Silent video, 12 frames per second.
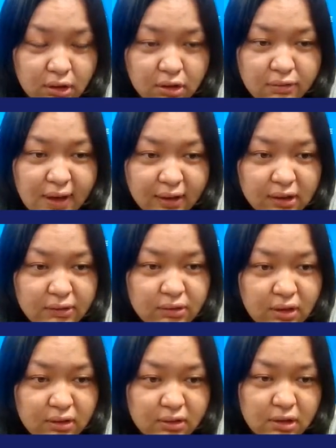of active
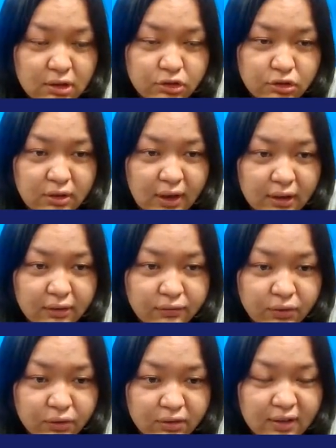noise control
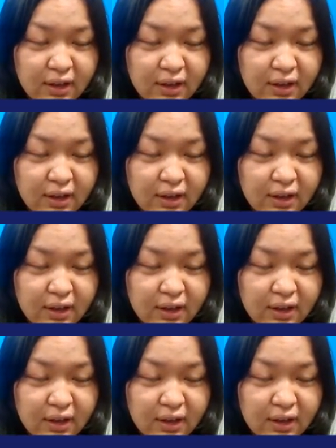headphones